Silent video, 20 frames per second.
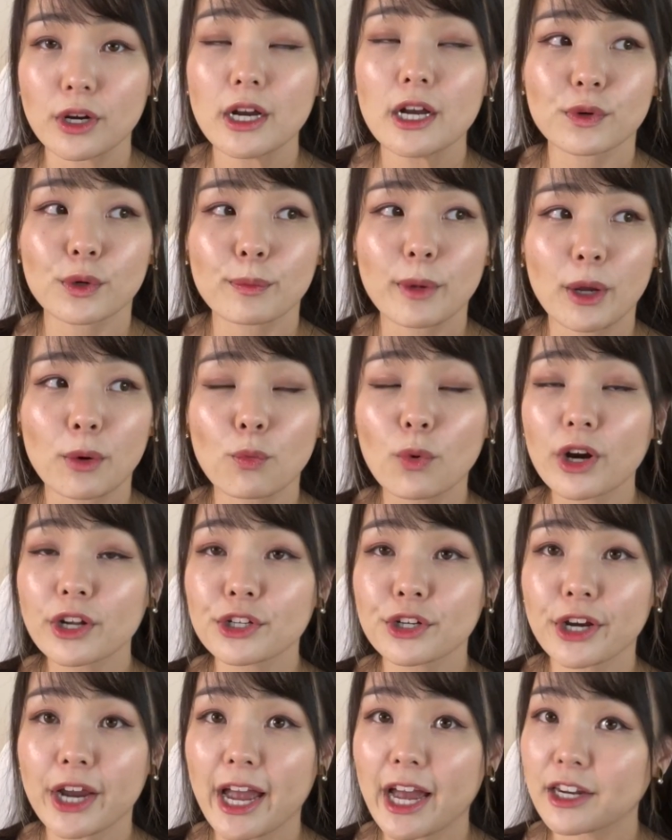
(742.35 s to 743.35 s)
For my
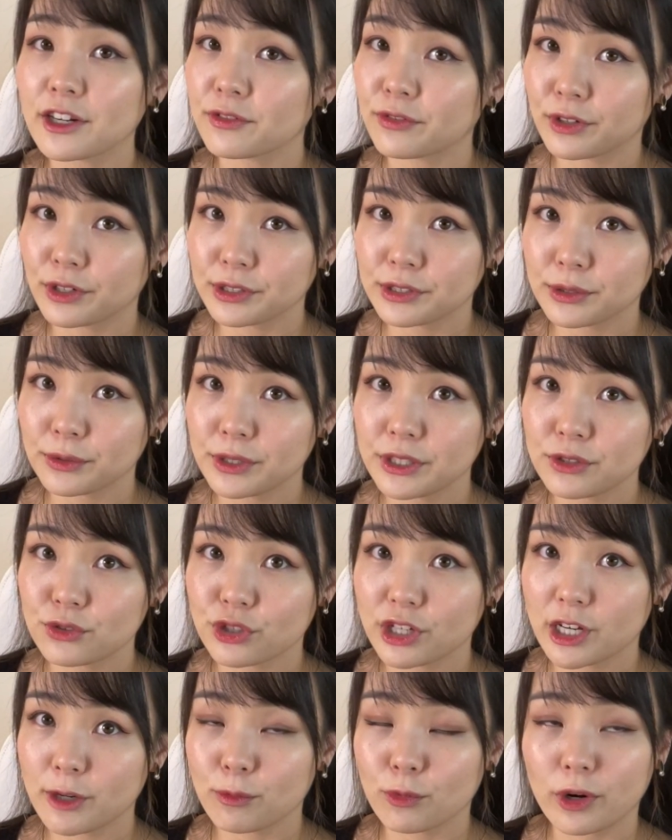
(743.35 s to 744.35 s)
1-year anniversary
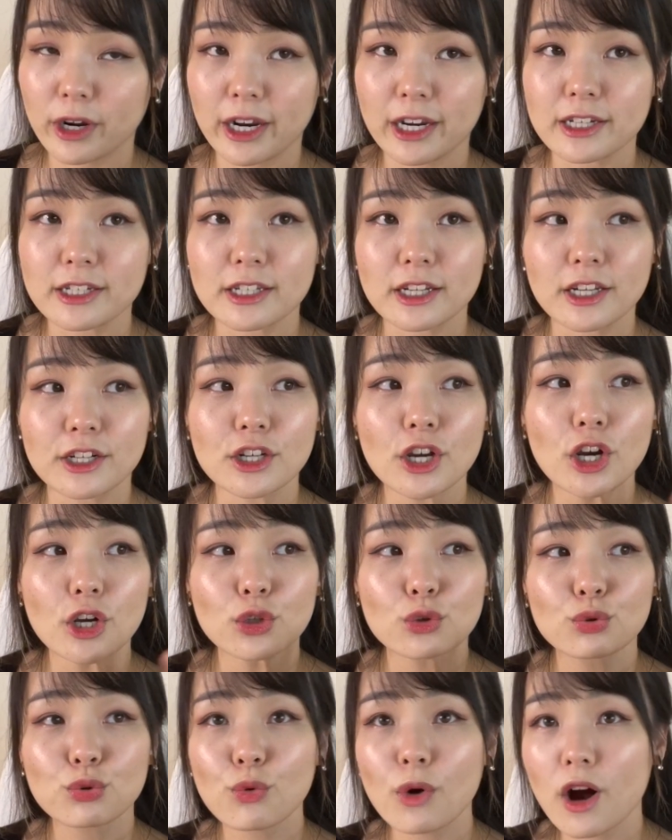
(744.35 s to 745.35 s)
stream where I did
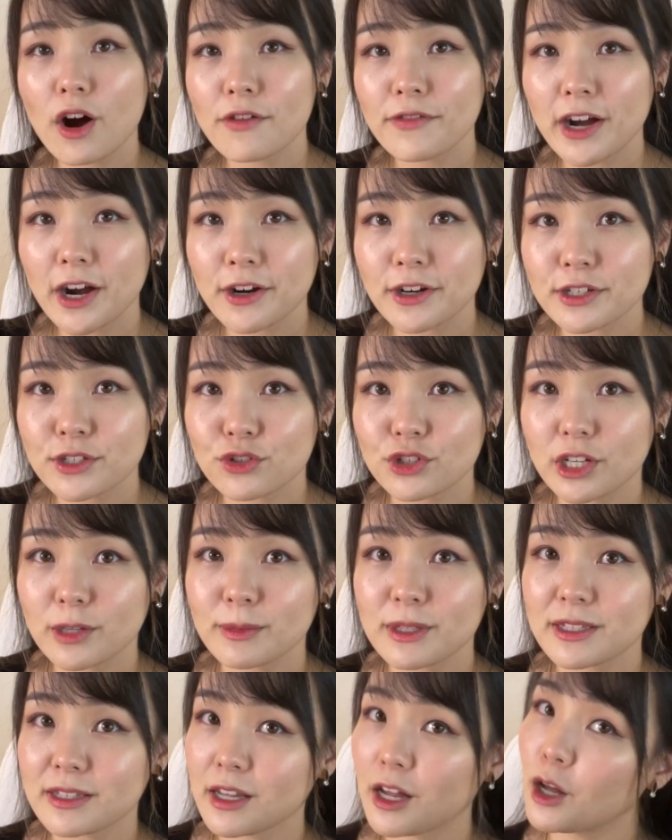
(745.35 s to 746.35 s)
12-hour stream
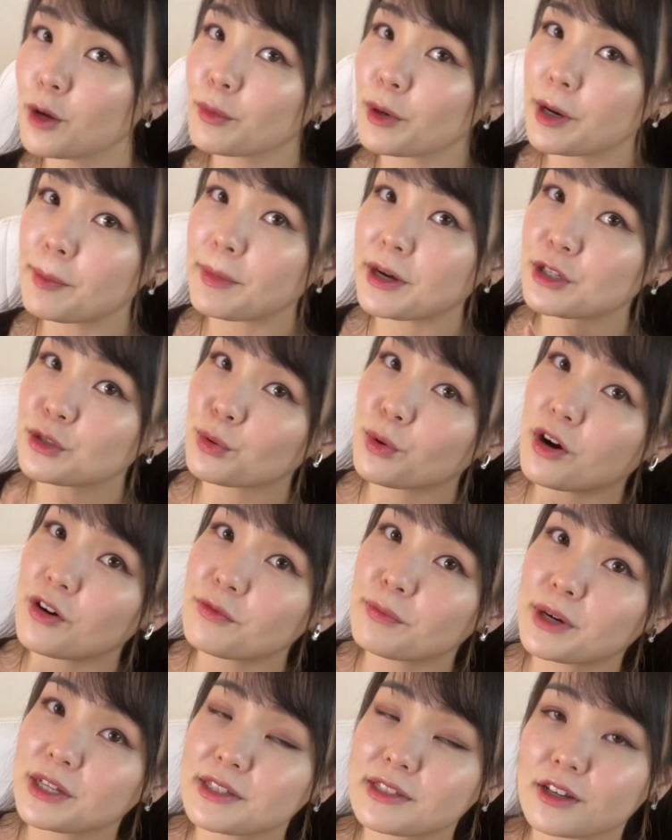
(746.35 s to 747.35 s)
to celebrate my 12
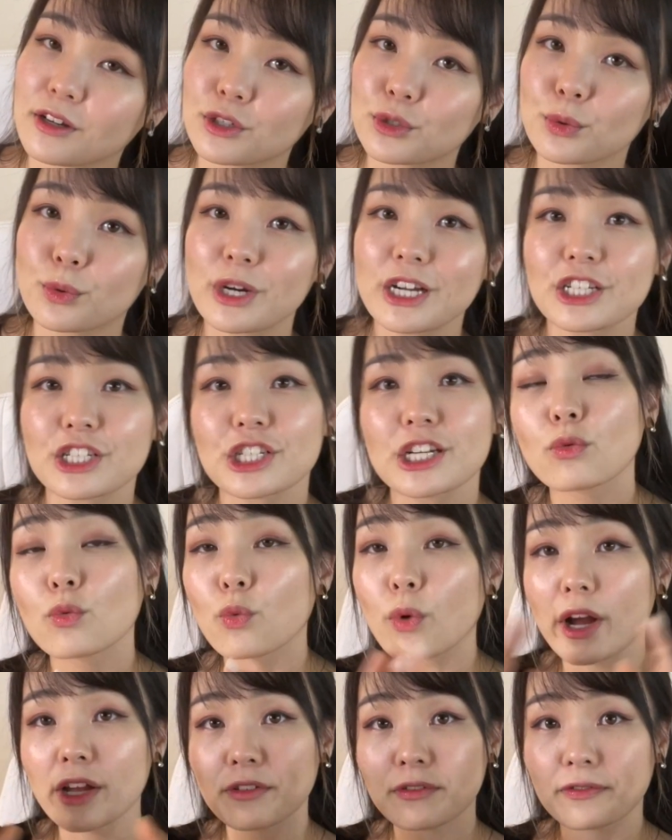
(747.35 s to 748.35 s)
months on Twitch,
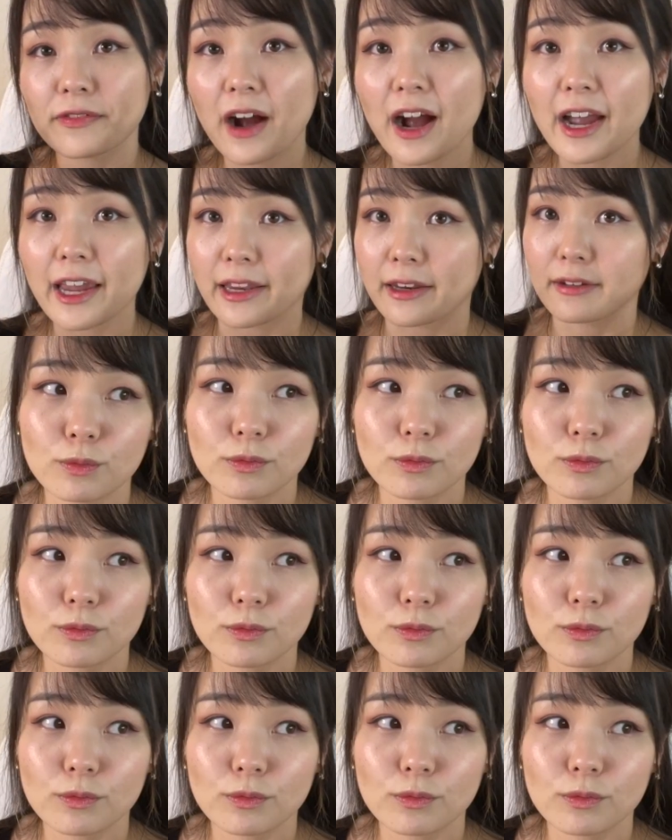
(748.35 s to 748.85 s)
went fine.